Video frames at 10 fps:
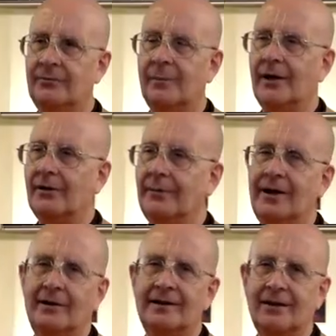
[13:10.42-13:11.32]
mother,
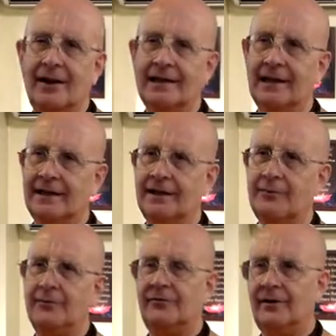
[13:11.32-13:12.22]
Mary Todd
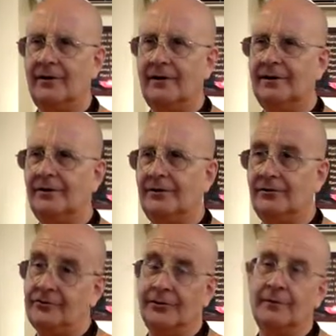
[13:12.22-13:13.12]
Lincoln, was very
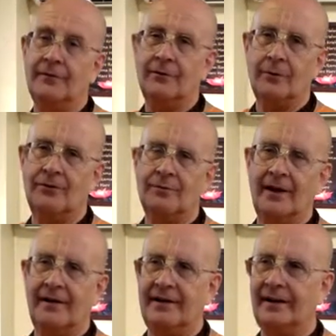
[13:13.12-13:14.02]
disturbed, of course,
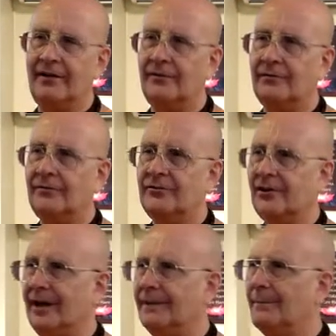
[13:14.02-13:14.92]
by the death of her
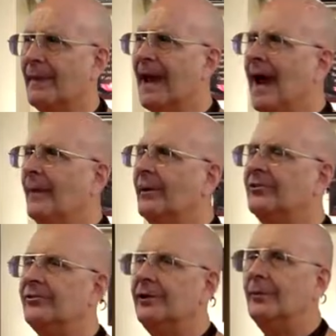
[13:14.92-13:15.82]
son. But
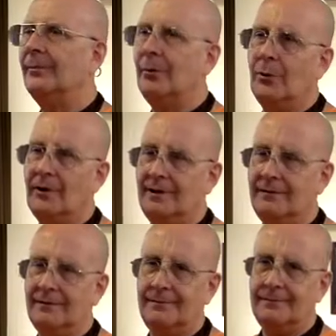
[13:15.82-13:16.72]
she reported
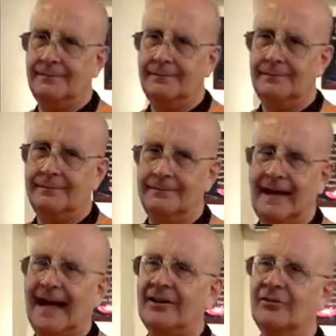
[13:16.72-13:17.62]

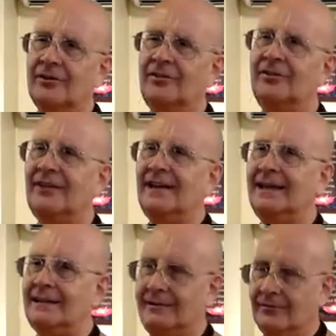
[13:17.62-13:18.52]
actually
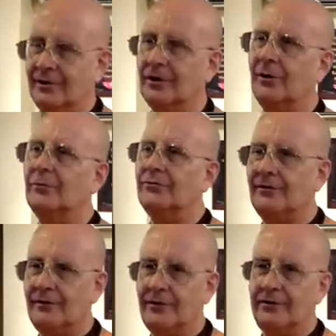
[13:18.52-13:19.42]
seeing the ghost
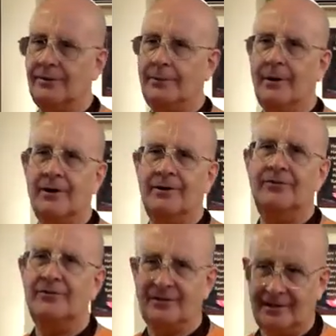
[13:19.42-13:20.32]
of her departed
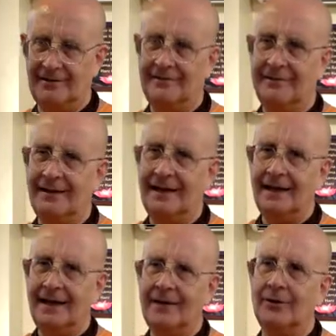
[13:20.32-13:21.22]
son
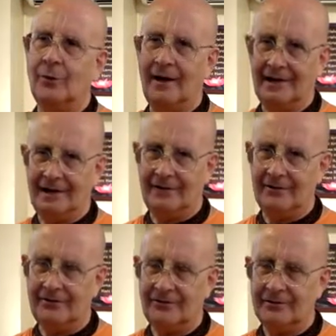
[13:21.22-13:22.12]
in the White
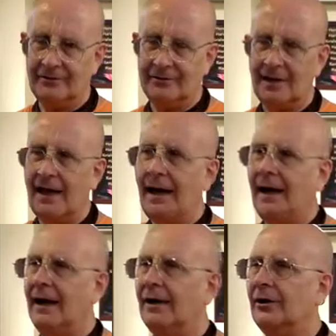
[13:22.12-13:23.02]
House.
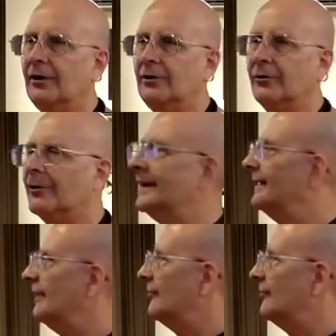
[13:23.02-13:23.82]
During their